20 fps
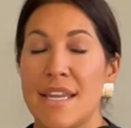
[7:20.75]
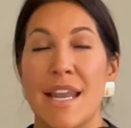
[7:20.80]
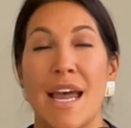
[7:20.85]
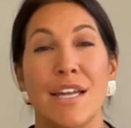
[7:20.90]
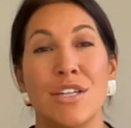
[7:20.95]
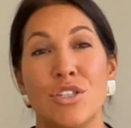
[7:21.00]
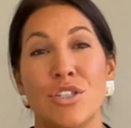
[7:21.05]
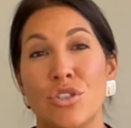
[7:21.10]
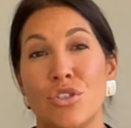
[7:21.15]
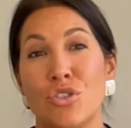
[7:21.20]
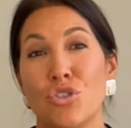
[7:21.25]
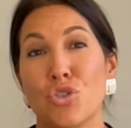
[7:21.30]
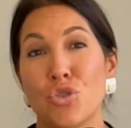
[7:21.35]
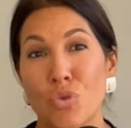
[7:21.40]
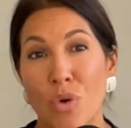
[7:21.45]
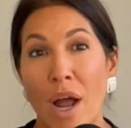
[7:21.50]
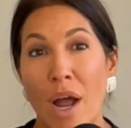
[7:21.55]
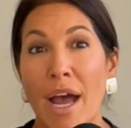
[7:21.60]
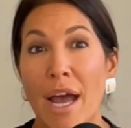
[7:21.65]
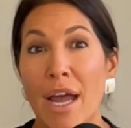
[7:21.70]
And I
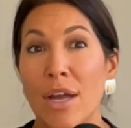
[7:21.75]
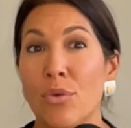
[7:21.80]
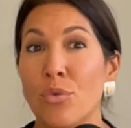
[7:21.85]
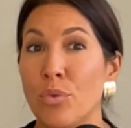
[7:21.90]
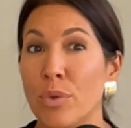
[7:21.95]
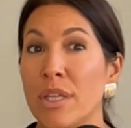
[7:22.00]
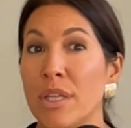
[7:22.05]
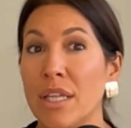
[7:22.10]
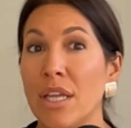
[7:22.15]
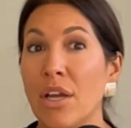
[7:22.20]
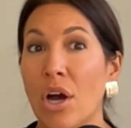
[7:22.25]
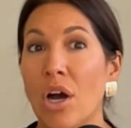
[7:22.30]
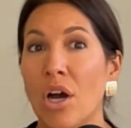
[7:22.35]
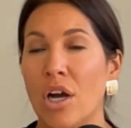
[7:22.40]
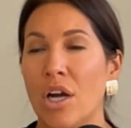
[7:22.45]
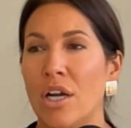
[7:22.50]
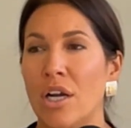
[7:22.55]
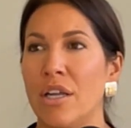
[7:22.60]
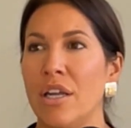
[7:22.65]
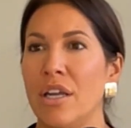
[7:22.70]
try really
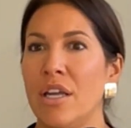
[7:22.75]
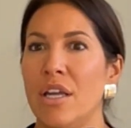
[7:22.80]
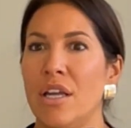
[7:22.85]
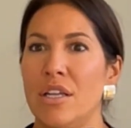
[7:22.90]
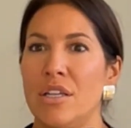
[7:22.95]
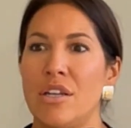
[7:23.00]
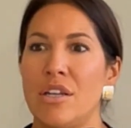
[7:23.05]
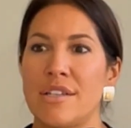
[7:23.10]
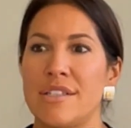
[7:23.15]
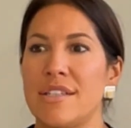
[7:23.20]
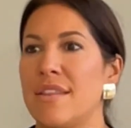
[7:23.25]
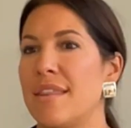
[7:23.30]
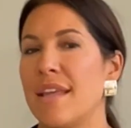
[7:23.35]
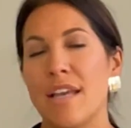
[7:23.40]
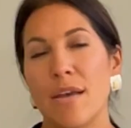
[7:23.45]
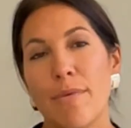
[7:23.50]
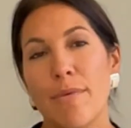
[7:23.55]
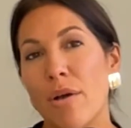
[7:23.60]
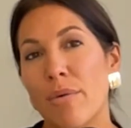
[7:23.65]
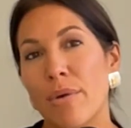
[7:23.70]
hard not to
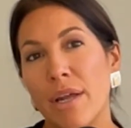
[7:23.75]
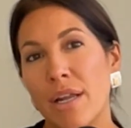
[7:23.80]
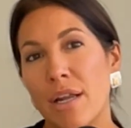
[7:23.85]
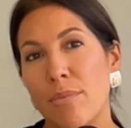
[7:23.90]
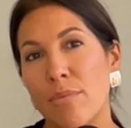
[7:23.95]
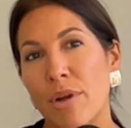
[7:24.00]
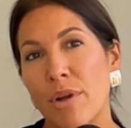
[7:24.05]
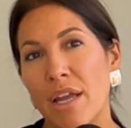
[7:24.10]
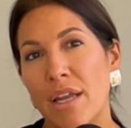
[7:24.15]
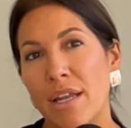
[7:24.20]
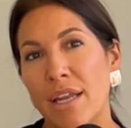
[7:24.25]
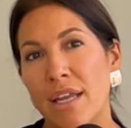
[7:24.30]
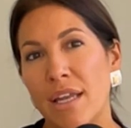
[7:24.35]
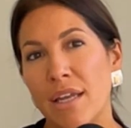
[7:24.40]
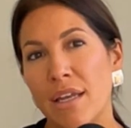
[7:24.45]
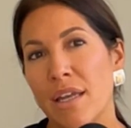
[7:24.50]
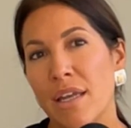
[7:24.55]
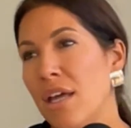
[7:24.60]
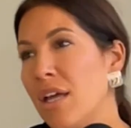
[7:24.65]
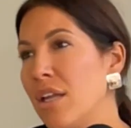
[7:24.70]
think about what I'm
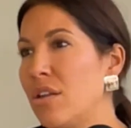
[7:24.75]
writing,